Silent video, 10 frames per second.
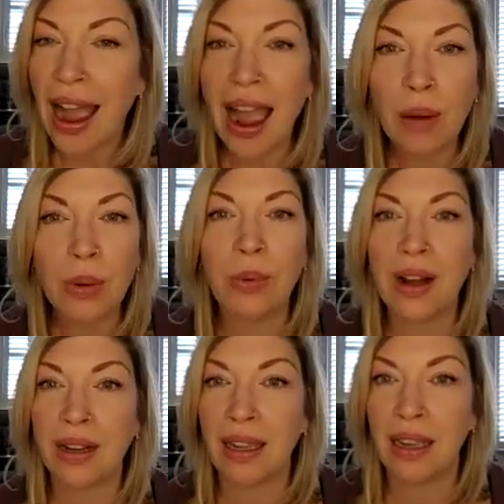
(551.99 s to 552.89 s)
I would
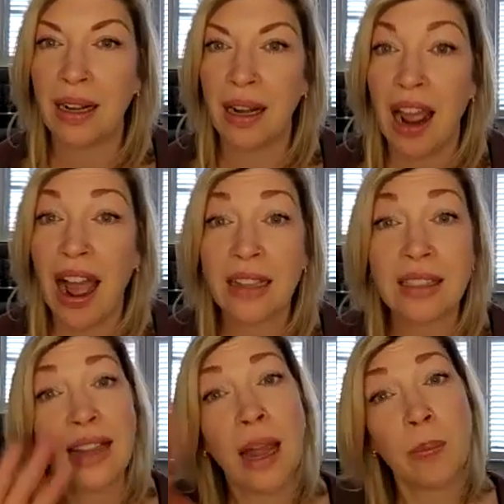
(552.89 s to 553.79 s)
walk in, I
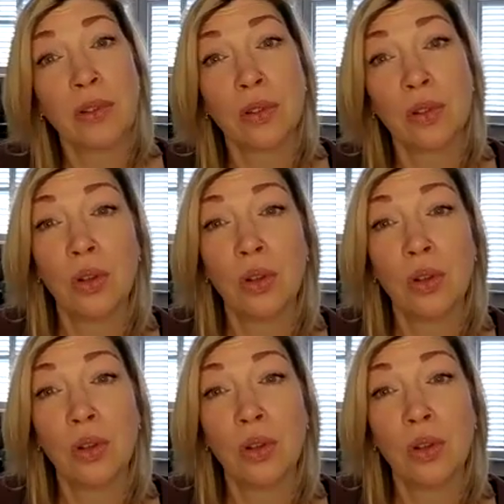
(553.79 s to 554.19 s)
stopped,